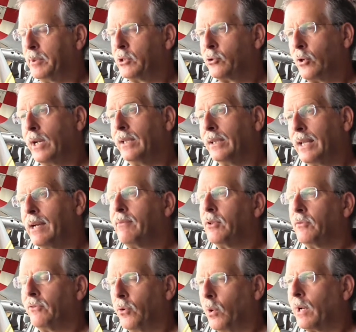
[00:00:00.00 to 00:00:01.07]
but straight and
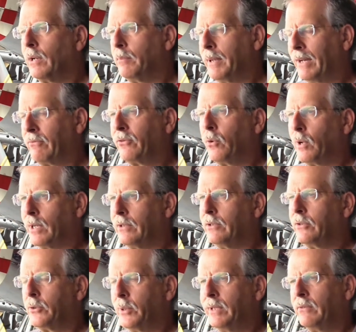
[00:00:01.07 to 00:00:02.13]
level for about
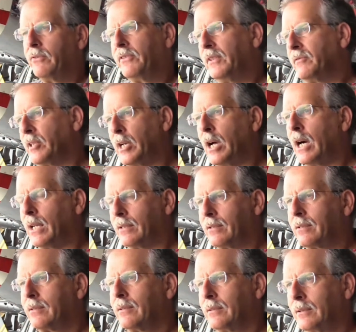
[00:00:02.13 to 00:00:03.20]
400, 350
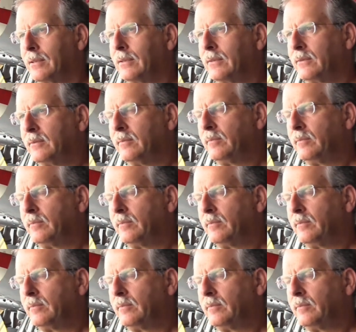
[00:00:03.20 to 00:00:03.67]
knots. So is